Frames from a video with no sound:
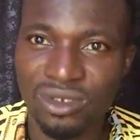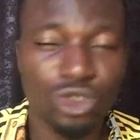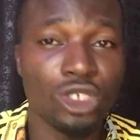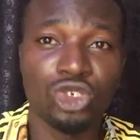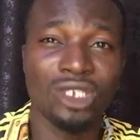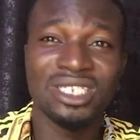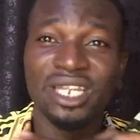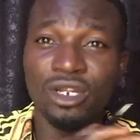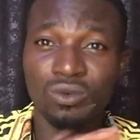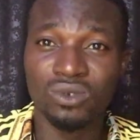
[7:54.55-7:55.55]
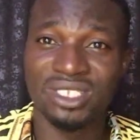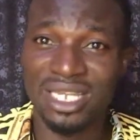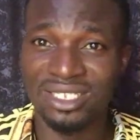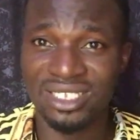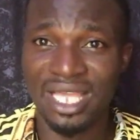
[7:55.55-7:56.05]
not just in Enugu
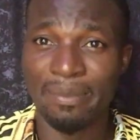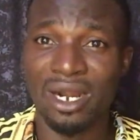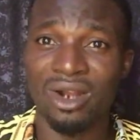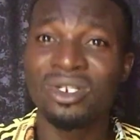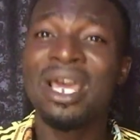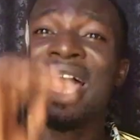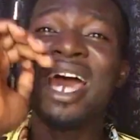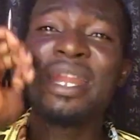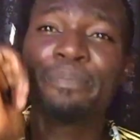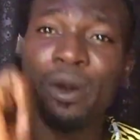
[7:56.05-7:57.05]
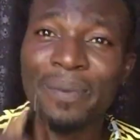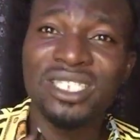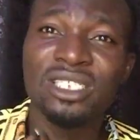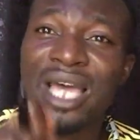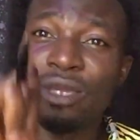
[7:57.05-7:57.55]
State this time around, any
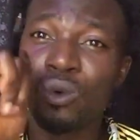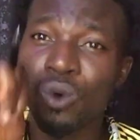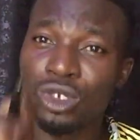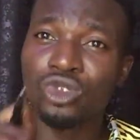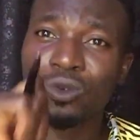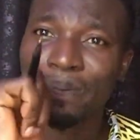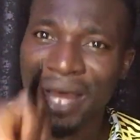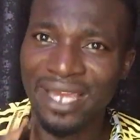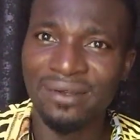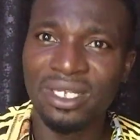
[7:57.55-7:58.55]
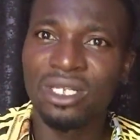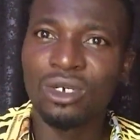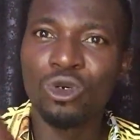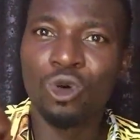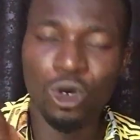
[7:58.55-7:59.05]
property that you want to buy,
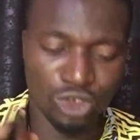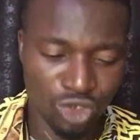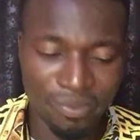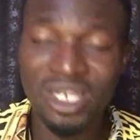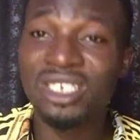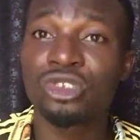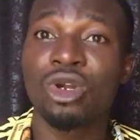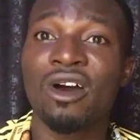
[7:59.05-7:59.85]
go to Ministry